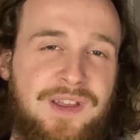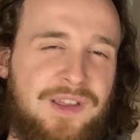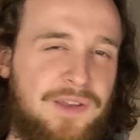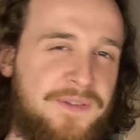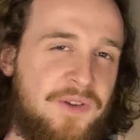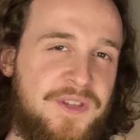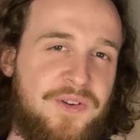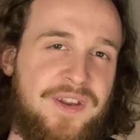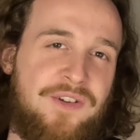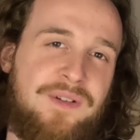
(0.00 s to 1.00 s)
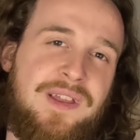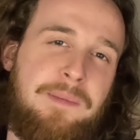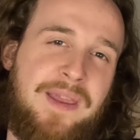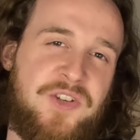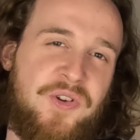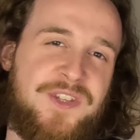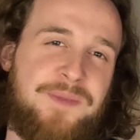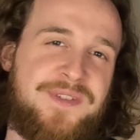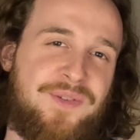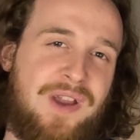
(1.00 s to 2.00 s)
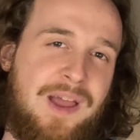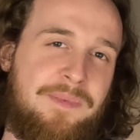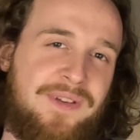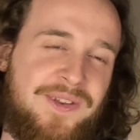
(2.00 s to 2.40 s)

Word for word: If you're new here, make sure you subscribe, you